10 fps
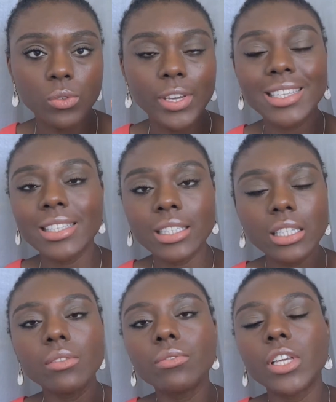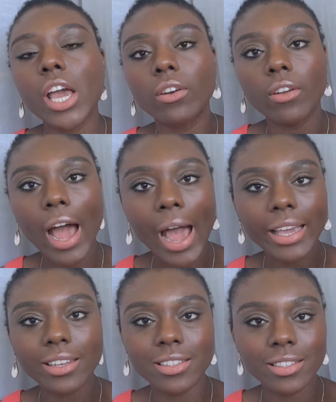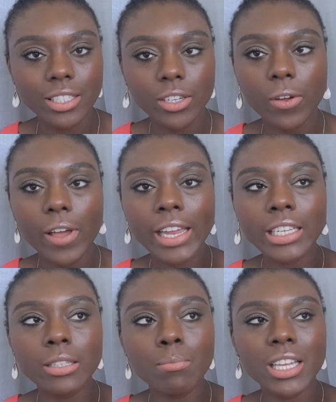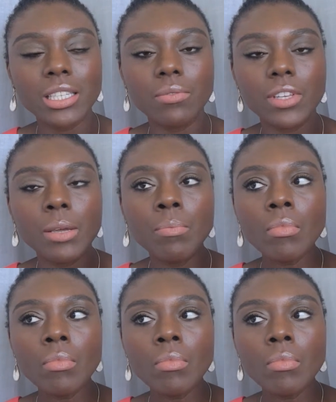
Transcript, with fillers: You can see the under eye concealer and it makes the